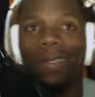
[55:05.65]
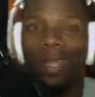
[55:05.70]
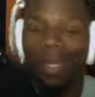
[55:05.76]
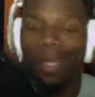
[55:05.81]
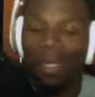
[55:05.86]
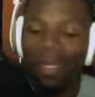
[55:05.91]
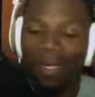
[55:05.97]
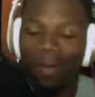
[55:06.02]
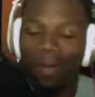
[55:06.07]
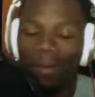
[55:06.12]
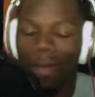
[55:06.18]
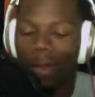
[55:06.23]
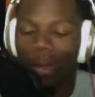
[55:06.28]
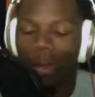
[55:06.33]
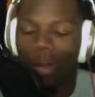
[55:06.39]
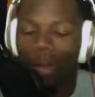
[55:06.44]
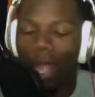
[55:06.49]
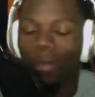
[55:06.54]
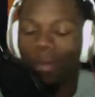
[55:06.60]
goddamn,
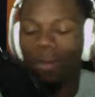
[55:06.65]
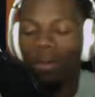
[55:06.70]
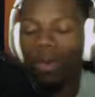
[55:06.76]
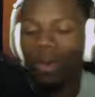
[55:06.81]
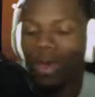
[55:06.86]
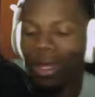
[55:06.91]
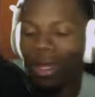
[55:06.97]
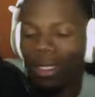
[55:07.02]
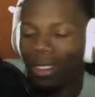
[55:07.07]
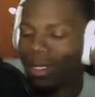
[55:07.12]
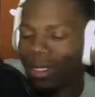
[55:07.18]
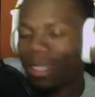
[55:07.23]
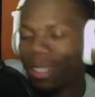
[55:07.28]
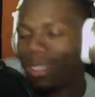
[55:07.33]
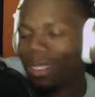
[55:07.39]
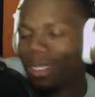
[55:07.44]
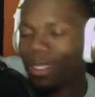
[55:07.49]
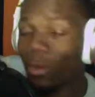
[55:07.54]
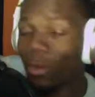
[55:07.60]
a white boy,
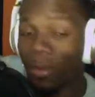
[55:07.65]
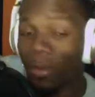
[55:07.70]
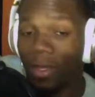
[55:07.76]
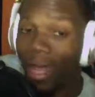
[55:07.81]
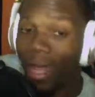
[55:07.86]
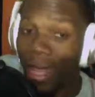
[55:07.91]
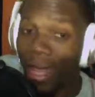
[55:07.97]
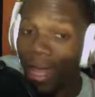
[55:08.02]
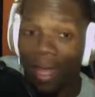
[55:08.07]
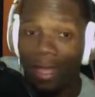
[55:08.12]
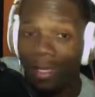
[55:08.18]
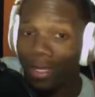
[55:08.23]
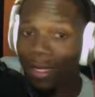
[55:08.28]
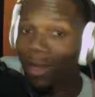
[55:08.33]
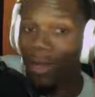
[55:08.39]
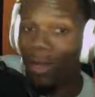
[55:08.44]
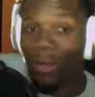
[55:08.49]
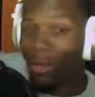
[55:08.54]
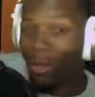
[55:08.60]
he just going to be an
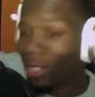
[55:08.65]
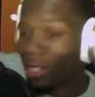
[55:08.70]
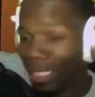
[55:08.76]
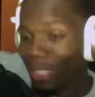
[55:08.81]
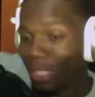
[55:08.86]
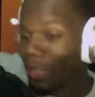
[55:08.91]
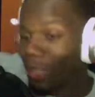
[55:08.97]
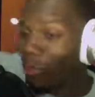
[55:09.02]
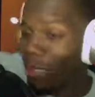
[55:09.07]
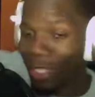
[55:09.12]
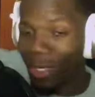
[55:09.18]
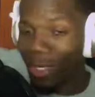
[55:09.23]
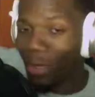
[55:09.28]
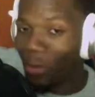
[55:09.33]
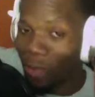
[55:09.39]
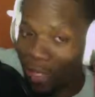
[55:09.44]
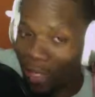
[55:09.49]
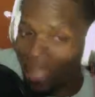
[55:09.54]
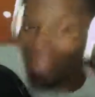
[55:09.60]
asshole. That's who he
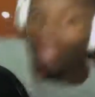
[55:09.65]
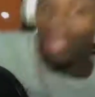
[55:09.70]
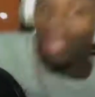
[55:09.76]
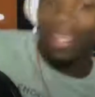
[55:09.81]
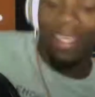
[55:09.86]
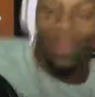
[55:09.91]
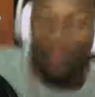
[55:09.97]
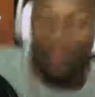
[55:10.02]
going to be.